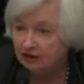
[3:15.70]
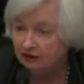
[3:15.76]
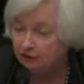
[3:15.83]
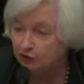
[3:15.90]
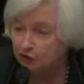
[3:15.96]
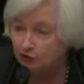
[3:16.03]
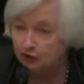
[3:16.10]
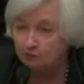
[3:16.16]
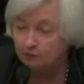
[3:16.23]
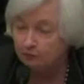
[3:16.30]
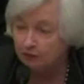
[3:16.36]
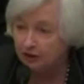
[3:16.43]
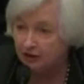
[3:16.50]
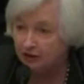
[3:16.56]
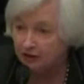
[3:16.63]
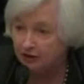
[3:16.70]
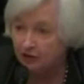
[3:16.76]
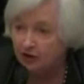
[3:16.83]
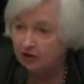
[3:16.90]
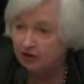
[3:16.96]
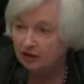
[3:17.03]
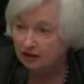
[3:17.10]
If you compare
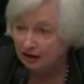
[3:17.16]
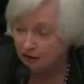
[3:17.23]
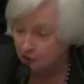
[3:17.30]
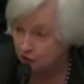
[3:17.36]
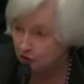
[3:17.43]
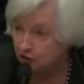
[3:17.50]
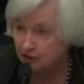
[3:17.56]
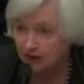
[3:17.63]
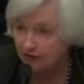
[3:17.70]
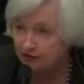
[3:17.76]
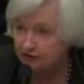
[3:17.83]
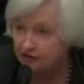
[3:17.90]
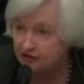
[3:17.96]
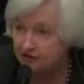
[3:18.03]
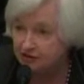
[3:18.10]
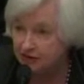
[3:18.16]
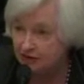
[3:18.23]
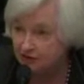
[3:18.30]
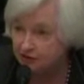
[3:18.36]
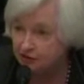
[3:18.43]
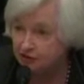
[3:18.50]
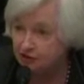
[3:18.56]
the United
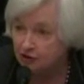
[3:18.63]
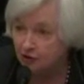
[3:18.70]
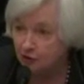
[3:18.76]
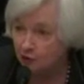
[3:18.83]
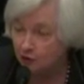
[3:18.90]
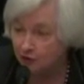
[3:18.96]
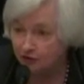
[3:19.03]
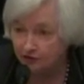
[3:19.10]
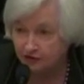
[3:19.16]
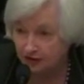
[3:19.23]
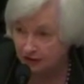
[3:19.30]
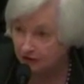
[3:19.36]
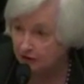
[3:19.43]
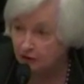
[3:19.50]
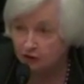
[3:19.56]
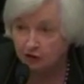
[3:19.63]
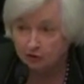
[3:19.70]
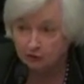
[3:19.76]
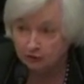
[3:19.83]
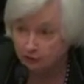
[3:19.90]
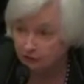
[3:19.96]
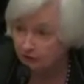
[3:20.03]
States with any
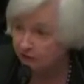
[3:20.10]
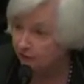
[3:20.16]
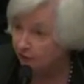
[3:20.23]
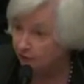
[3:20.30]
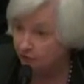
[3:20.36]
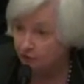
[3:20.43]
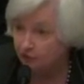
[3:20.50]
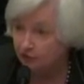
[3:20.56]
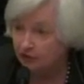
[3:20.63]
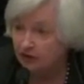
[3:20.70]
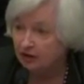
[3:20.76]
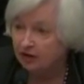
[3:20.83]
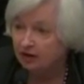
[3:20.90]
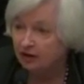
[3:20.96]
number of other